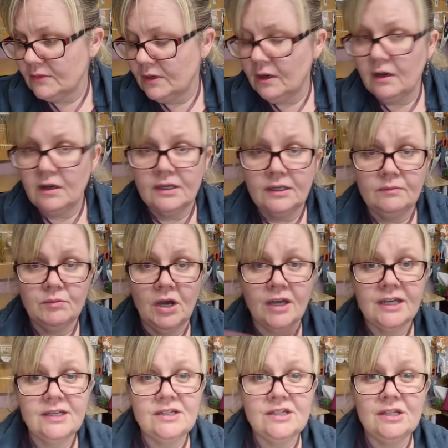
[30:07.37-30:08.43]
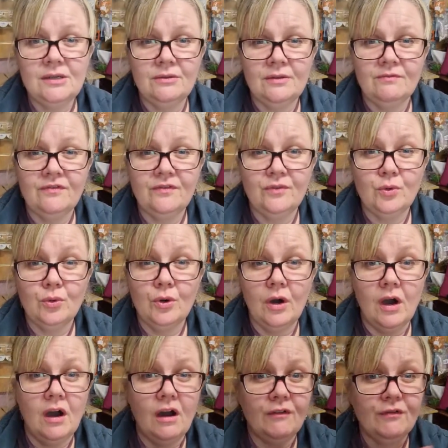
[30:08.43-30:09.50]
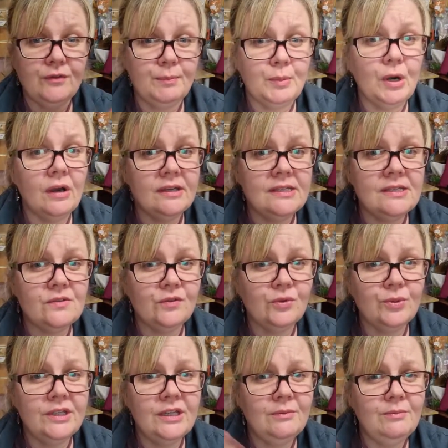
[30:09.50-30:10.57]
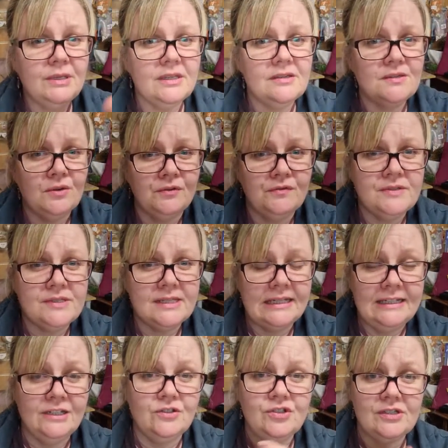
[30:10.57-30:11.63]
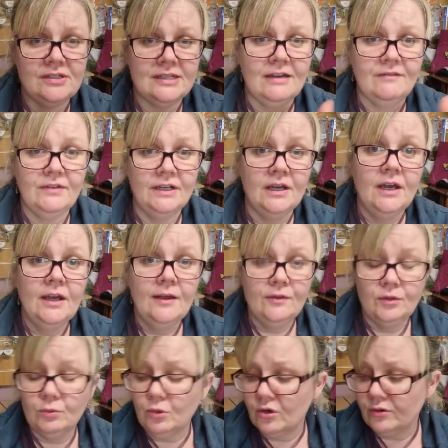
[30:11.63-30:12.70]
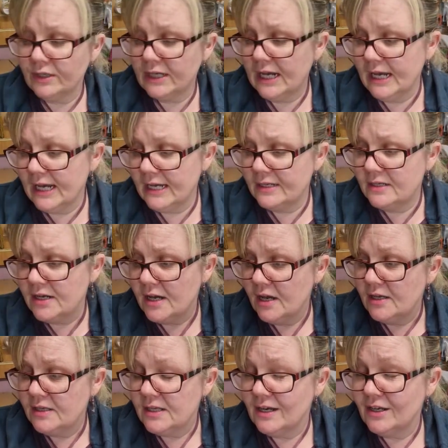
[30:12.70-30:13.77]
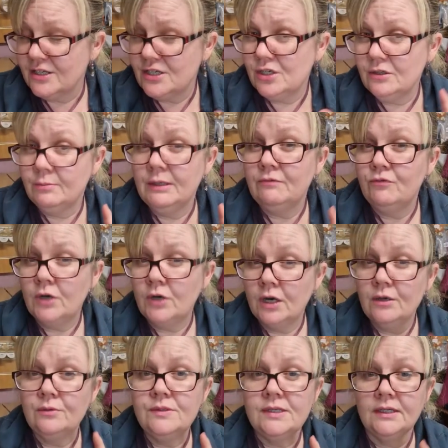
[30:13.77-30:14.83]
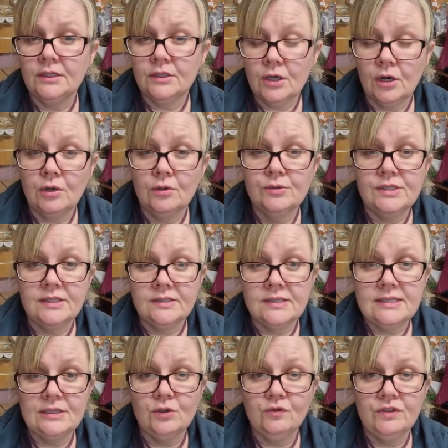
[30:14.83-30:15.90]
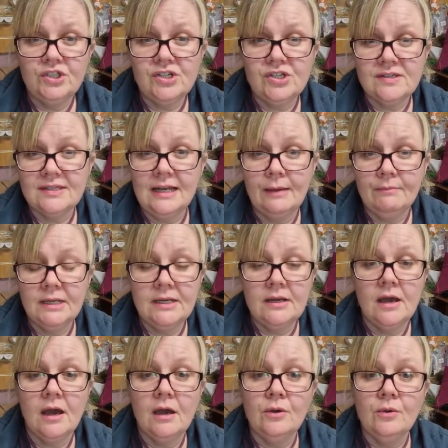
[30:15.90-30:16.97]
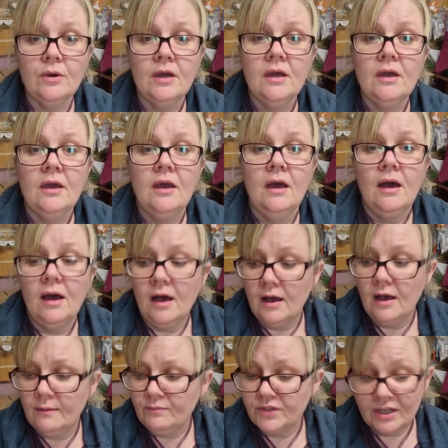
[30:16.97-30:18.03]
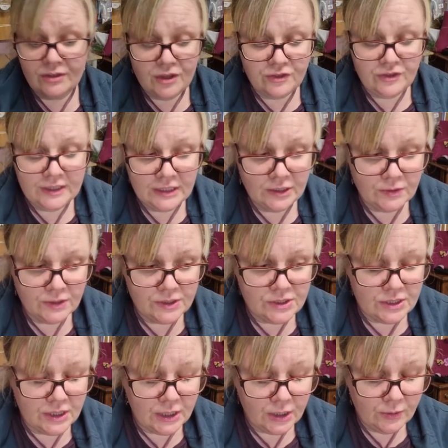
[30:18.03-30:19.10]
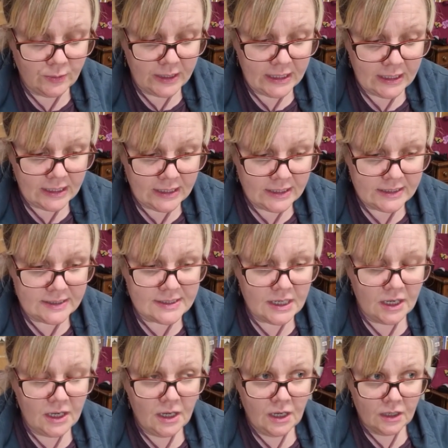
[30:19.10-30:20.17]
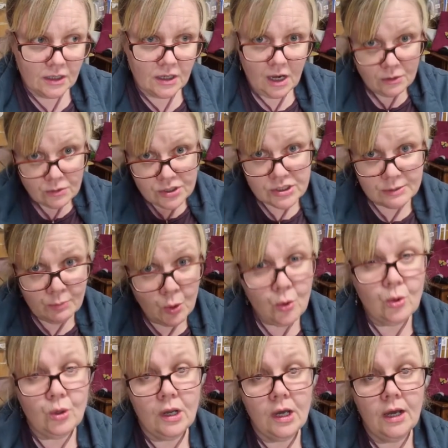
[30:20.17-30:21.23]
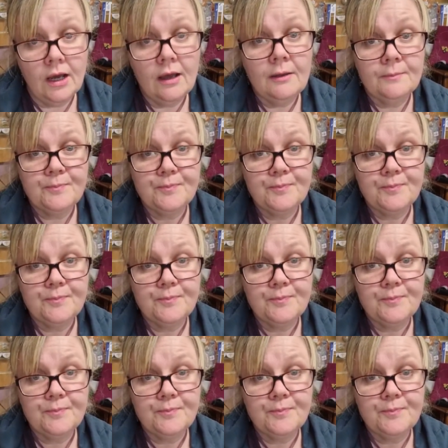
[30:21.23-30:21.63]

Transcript: I can do them for half the price for you, because obviously you're just having the one kit, and I do them in rose, in gold and silver. Just let me know. The other thing you could do is go smaller,